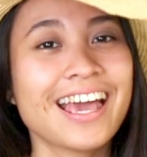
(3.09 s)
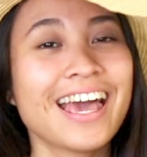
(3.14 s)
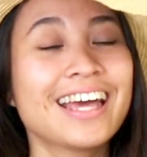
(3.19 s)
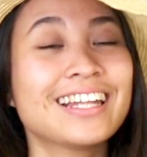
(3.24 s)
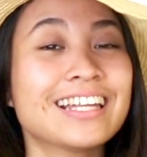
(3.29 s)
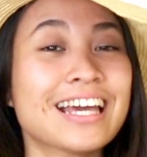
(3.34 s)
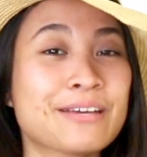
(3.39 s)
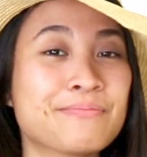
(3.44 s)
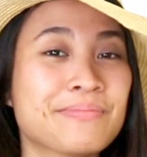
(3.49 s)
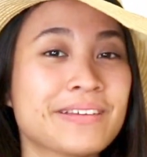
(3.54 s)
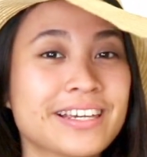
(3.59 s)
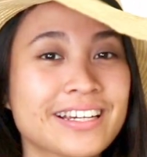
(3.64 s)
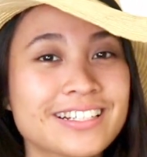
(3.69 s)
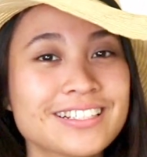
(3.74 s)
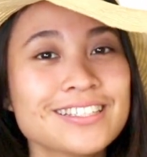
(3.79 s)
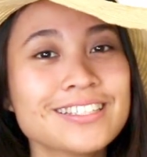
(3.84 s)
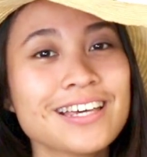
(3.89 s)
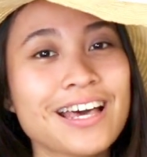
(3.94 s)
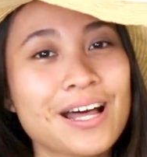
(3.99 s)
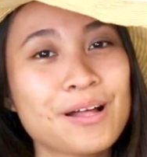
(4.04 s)
and I'm
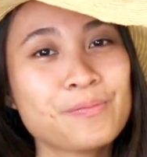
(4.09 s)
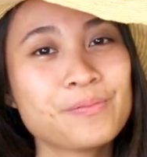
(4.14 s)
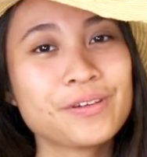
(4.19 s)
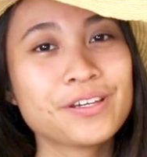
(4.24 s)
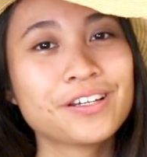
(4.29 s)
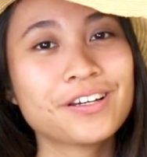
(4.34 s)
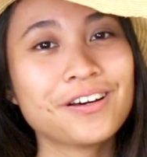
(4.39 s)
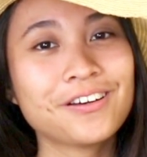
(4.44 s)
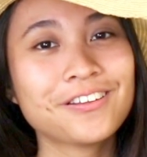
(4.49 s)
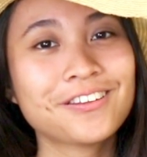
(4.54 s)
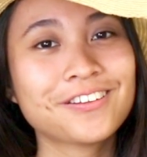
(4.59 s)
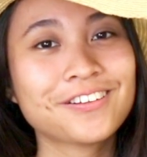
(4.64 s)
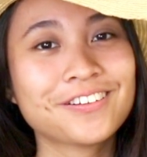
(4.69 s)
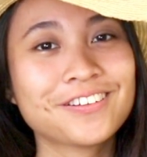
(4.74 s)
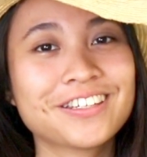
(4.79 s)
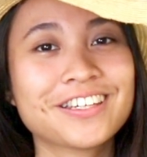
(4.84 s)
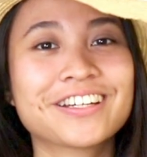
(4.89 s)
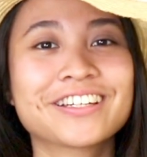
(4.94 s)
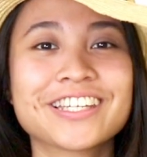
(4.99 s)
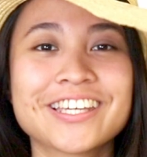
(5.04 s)
here to help you go
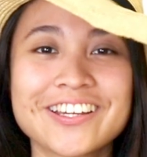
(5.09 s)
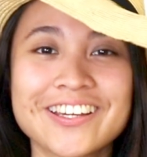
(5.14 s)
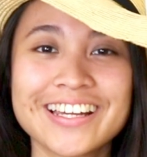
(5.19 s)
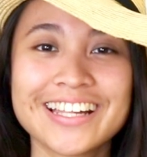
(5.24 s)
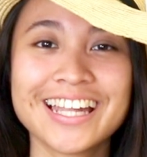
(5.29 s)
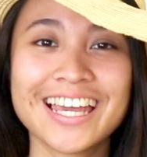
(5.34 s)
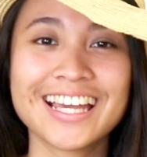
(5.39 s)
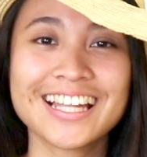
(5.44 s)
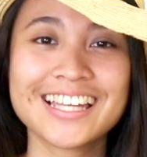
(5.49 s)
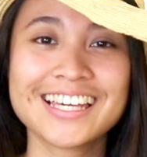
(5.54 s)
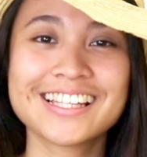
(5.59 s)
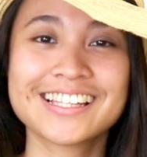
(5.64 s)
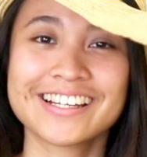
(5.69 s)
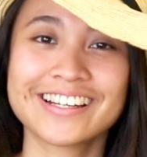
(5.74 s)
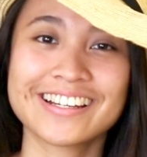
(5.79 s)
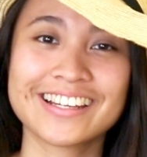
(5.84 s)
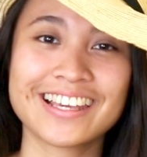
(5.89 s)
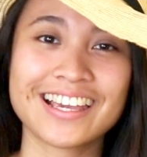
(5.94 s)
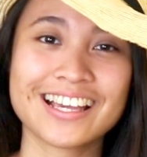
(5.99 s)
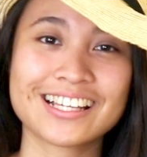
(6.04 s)
through your ukulele
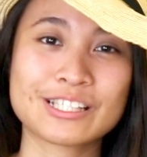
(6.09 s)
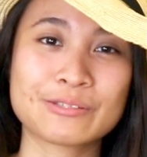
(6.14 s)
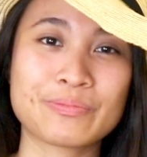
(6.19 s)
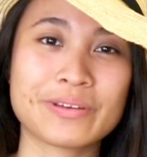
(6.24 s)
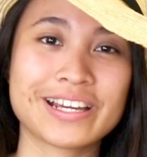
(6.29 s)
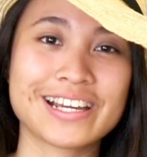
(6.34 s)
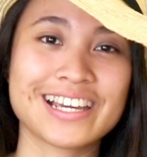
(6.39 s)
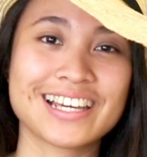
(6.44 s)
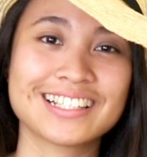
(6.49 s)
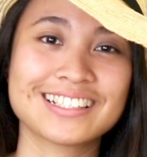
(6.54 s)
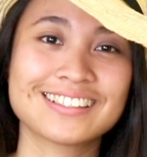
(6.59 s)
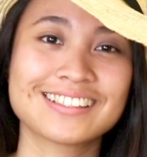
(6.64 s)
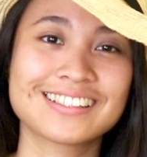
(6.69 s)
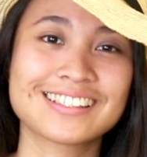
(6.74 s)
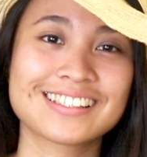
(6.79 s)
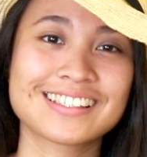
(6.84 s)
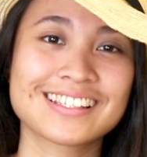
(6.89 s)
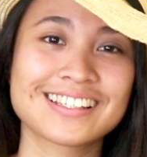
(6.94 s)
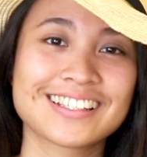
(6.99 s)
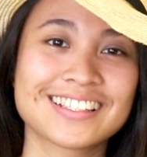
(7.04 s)
learning
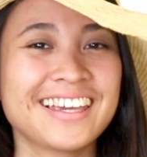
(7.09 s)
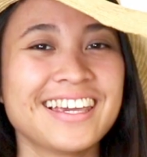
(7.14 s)
experience.